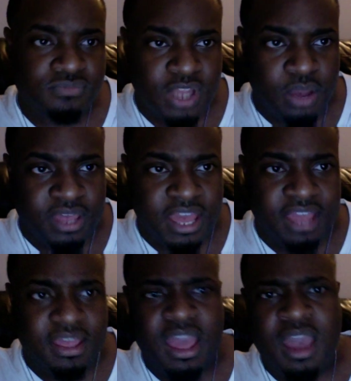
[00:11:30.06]

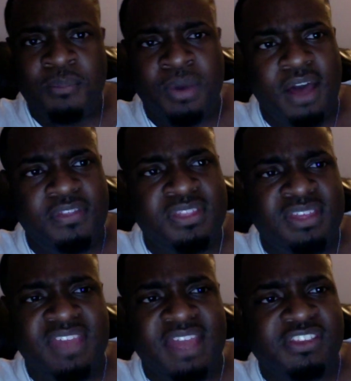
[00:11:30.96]
Okay? But other
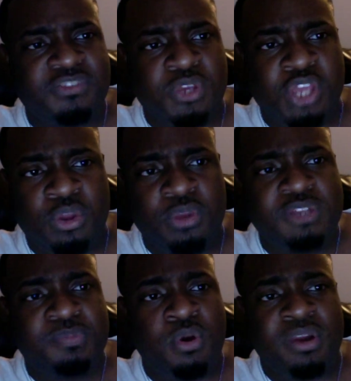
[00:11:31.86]
than that, this reunion
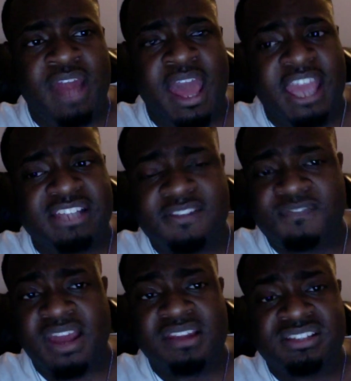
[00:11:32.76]
was boring. I actually
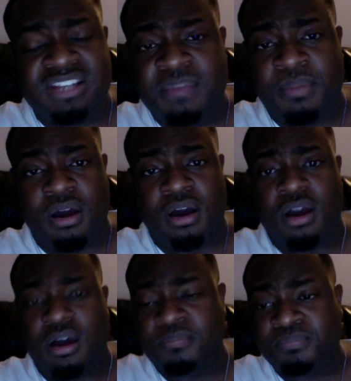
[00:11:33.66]
fell asleep
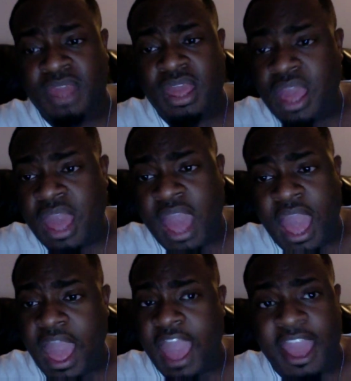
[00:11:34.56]
um
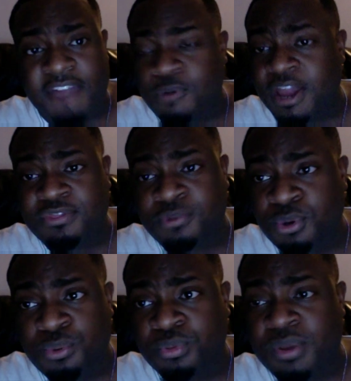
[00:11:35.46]
halfway
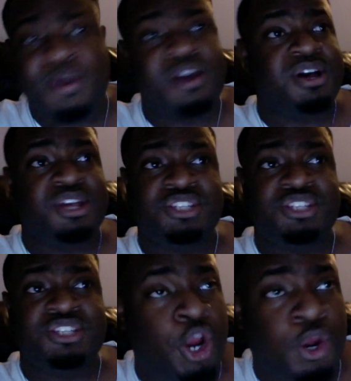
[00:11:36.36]
through because
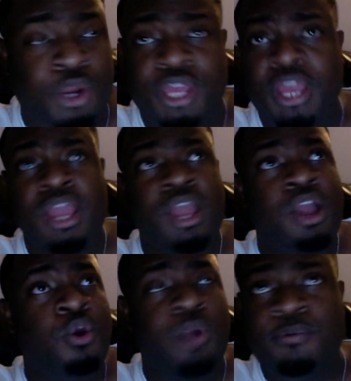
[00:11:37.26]
Kirk
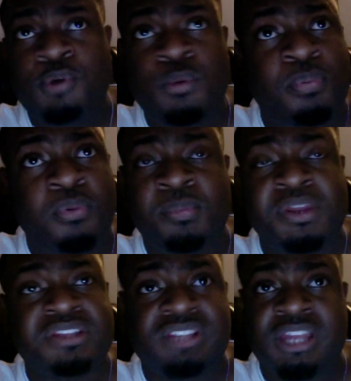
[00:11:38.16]
whoever who would put me
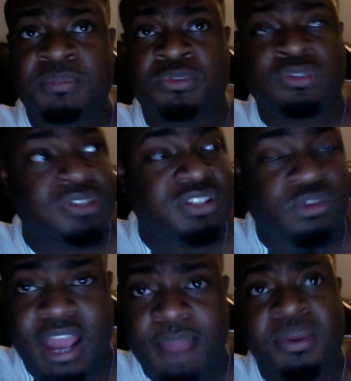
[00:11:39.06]
to sleep. Little
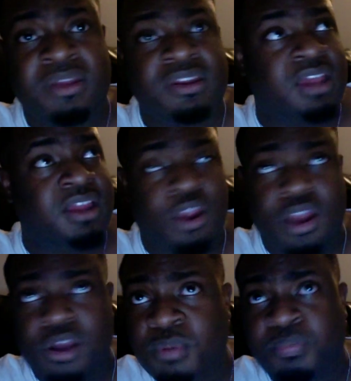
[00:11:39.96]
Scrap and, and
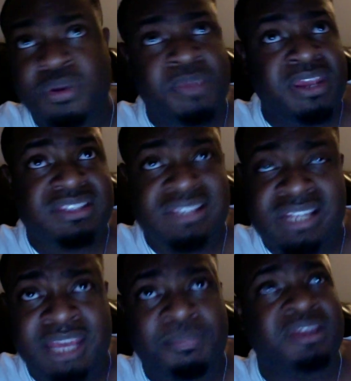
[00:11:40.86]
Erica would put me to
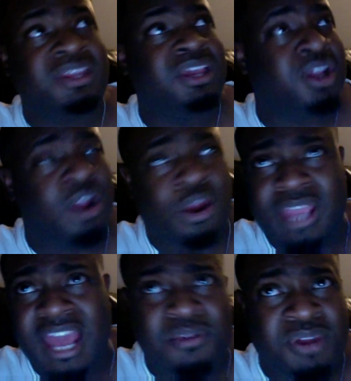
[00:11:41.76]
sleep, and then Kirk
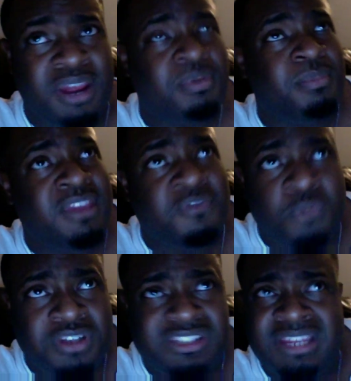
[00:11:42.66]
got on there and put me even
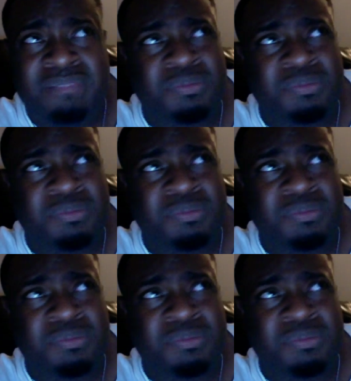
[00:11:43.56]
more sleep.